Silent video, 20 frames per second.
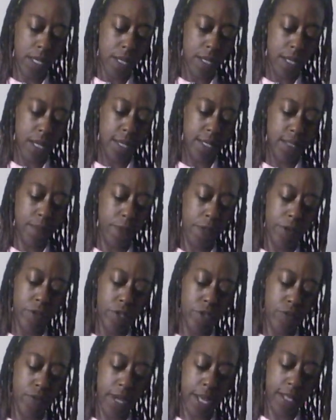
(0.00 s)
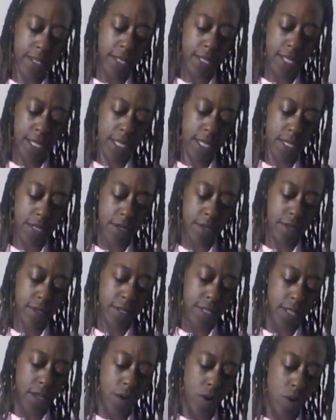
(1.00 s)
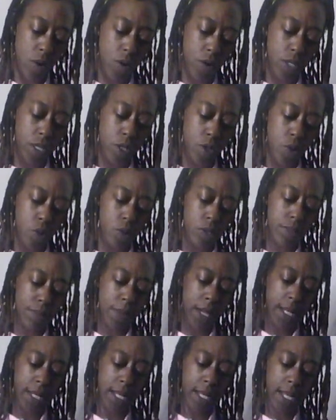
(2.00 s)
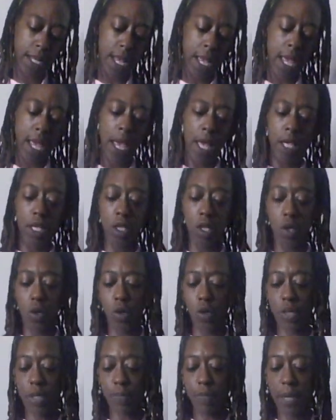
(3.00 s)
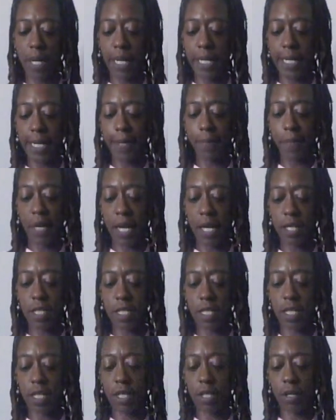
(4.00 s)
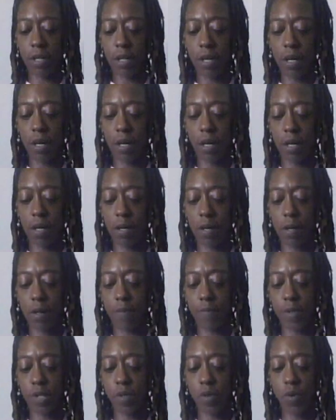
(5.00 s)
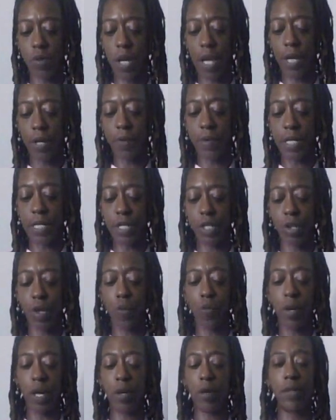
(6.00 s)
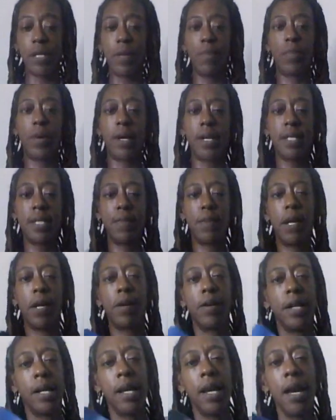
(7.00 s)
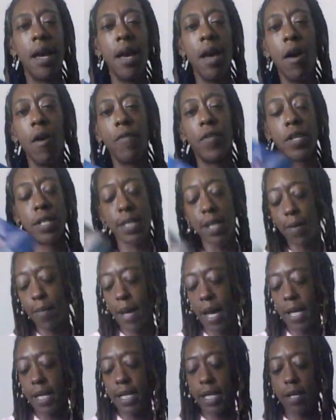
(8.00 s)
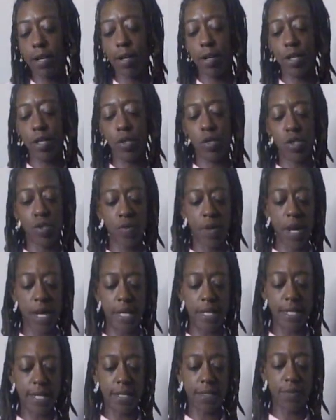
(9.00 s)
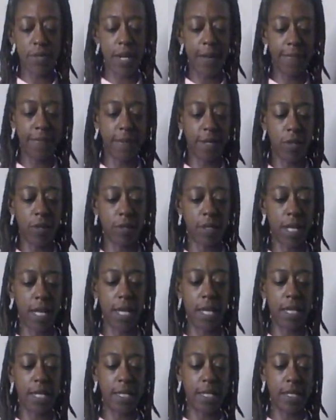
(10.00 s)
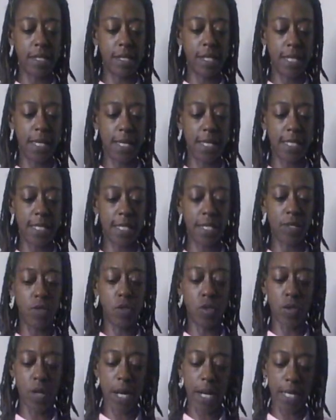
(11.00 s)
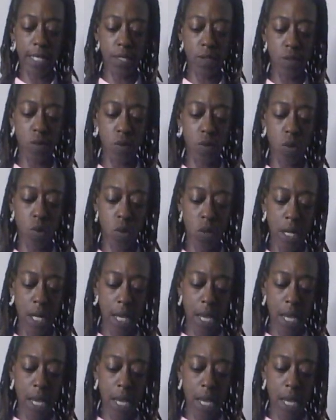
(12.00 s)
That's spirituality here so use money Use money magic um, to increase your wealth and prosperity. For somebody here, you try. That's what I feel like. Yes, you try to.